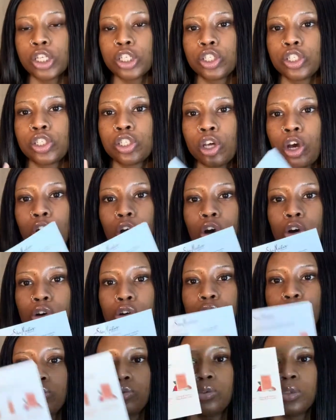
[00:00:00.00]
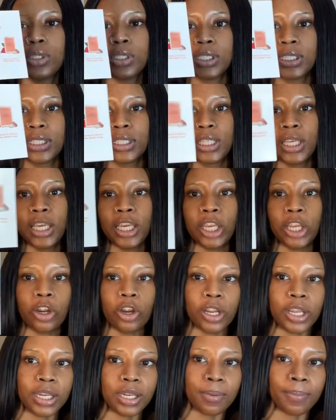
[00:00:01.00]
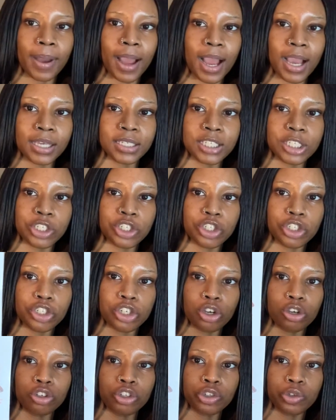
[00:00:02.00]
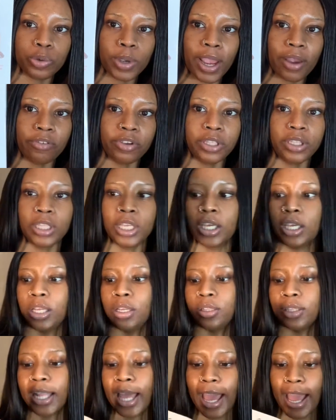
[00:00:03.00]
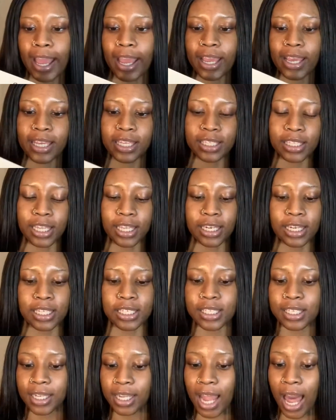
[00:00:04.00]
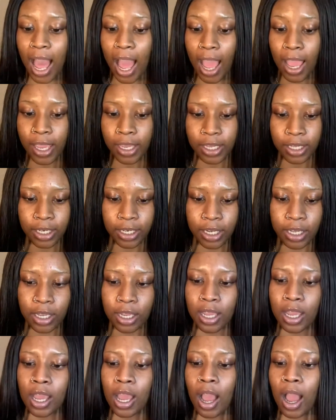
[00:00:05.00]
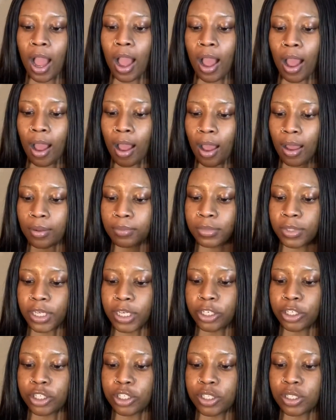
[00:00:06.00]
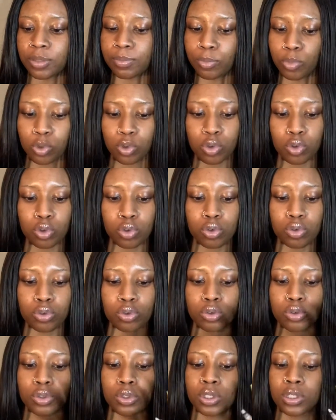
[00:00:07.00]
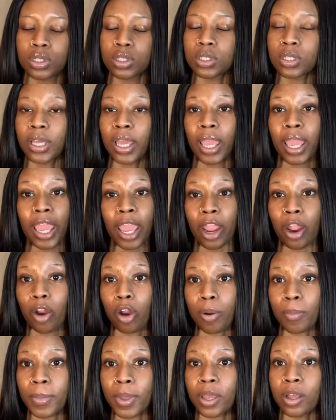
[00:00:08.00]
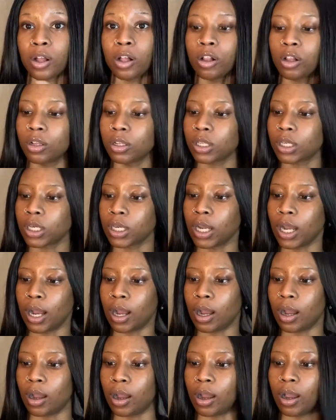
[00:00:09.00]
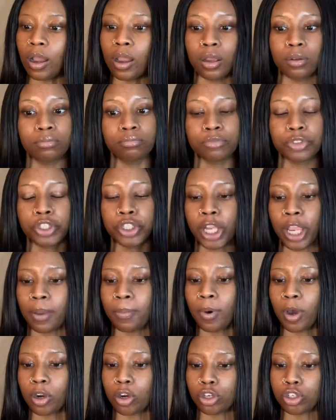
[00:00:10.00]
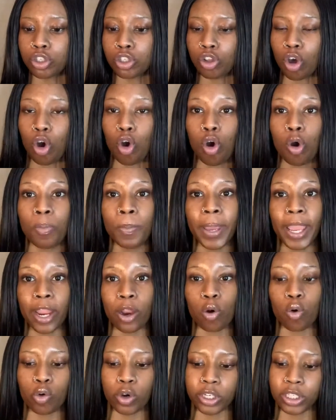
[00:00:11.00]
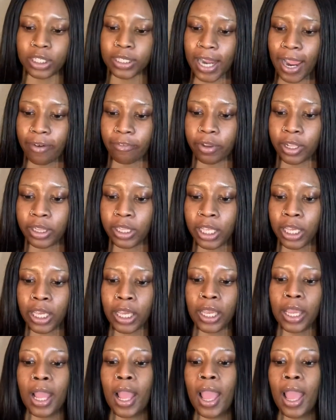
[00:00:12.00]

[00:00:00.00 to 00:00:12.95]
so here in the box it just shows you everything that is in this line um, there's mousse hair milk uh, shea butter soap hair oil and everything